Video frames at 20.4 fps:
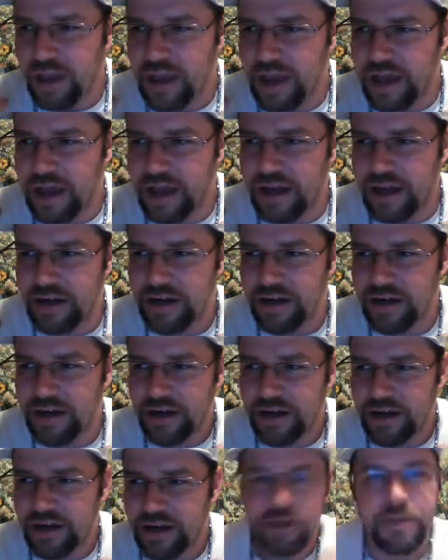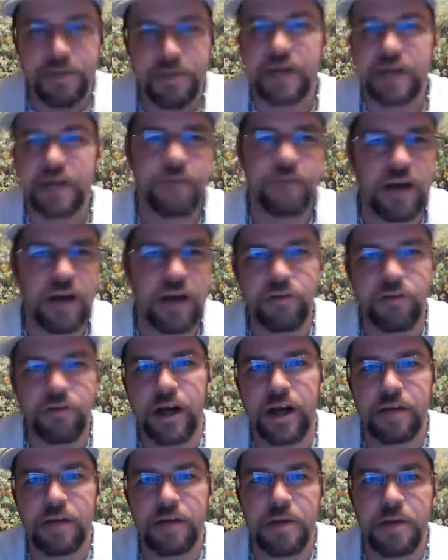And you're making
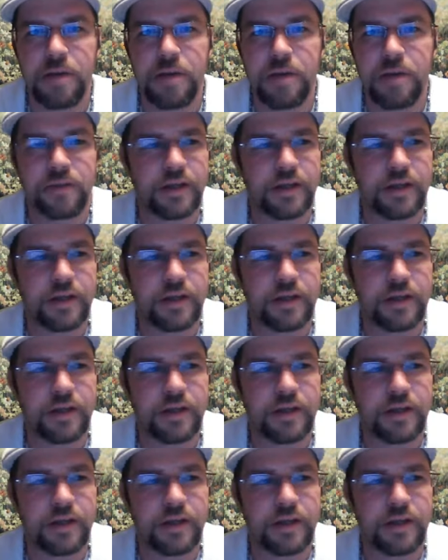$5,000 a month,